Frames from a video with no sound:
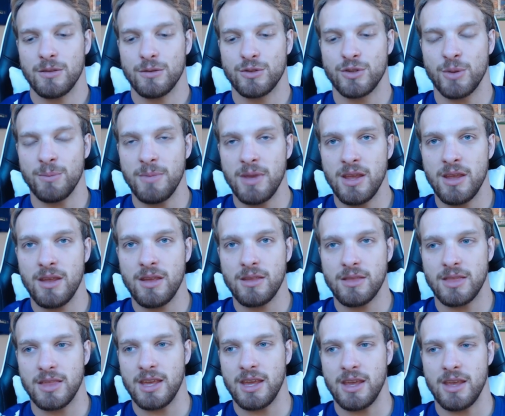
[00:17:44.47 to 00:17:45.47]
to me,
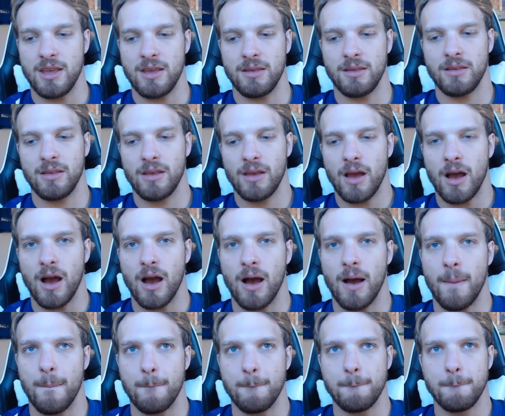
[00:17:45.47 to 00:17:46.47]

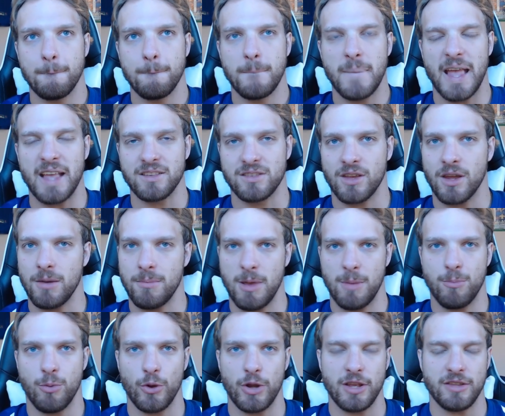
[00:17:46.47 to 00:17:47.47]
it's going to
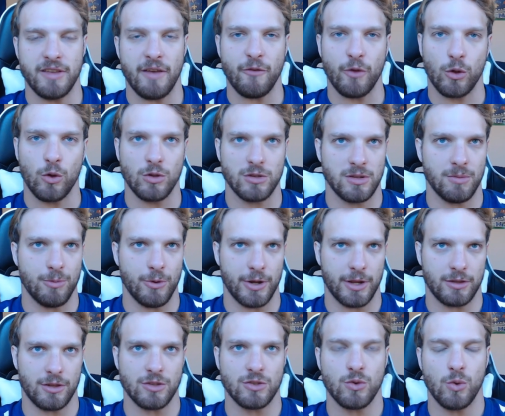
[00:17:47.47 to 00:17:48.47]
be pretty difficult to
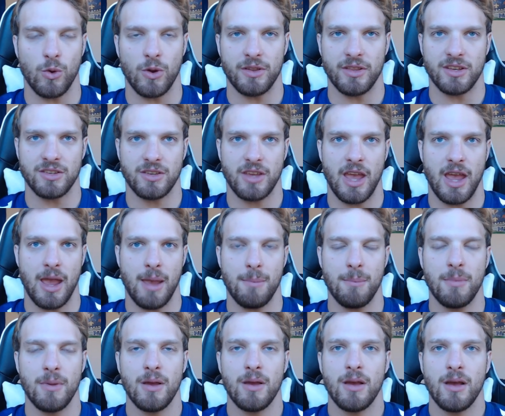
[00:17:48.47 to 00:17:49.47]
predict the score in this
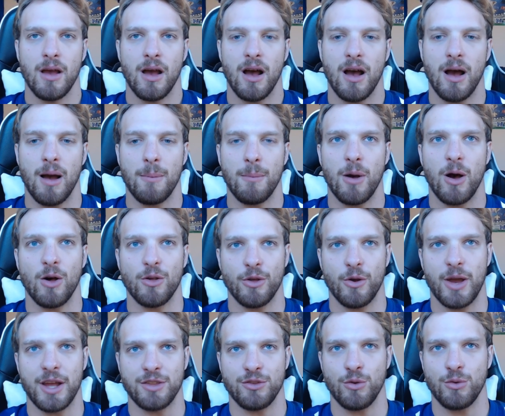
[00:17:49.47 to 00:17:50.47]
game,
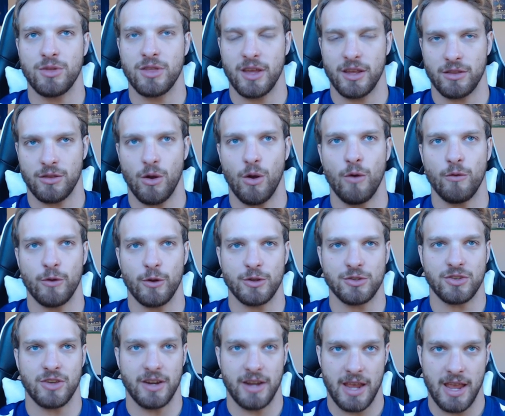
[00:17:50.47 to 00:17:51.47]
although I do think the over
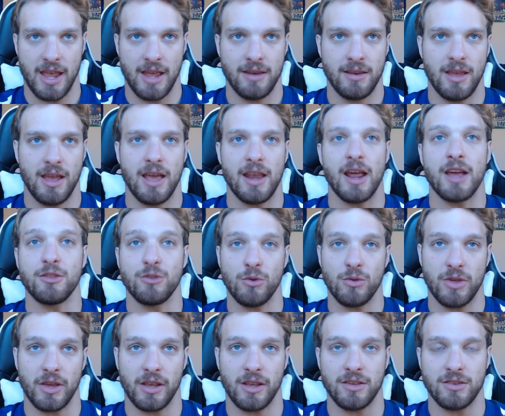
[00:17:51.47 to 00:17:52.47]
is going to hit, and I do
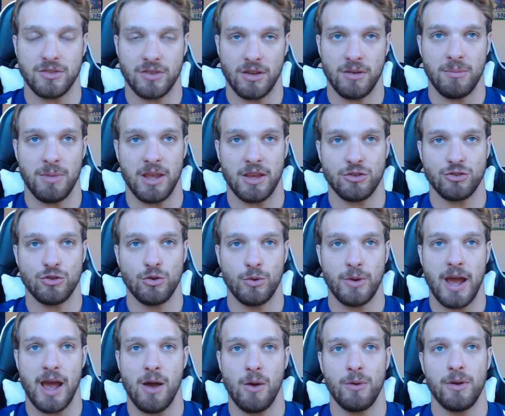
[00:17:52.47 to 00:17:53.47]
think it is going to be a
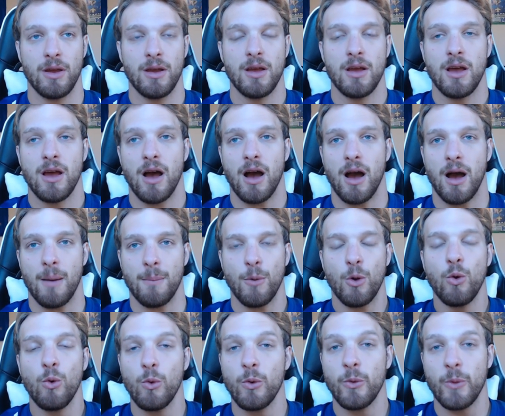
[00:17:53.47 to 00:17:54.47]
shootout.
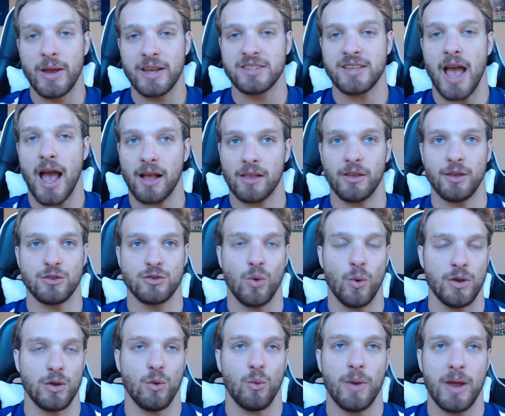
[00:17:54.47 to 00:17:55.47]
Who exactly is
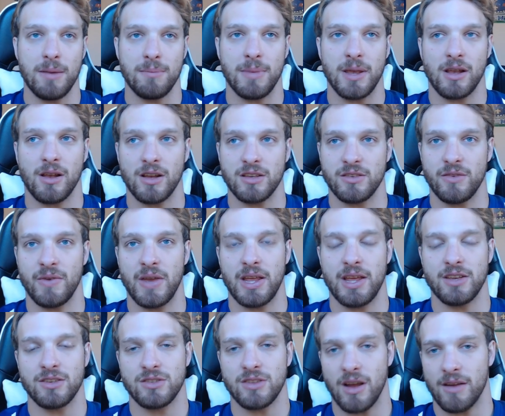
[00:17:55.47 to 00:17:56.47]
going to win because of it
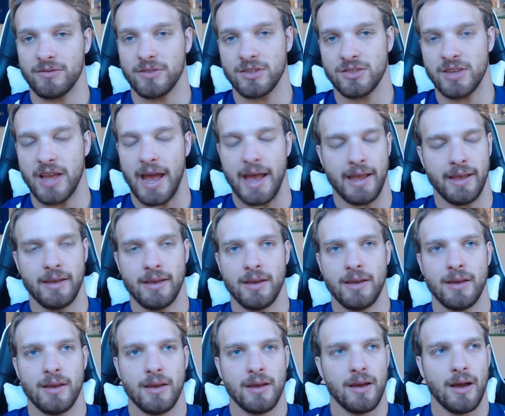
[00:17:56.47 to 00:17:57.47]
is tough to say.
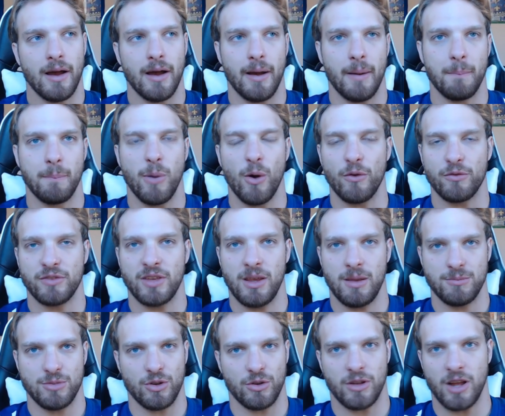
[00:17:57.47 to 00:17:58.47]
Both
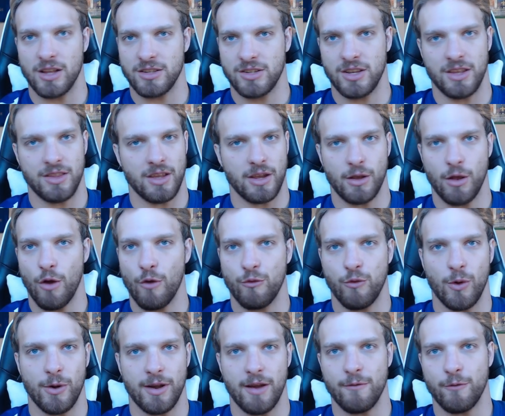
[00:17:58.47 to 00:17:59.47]
teams are gutsy and they go
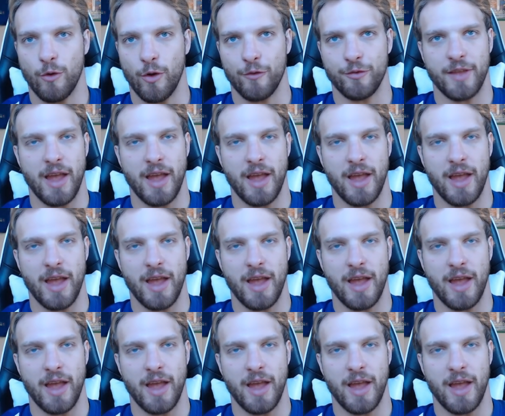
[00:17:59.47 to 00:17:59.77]
for it on 4th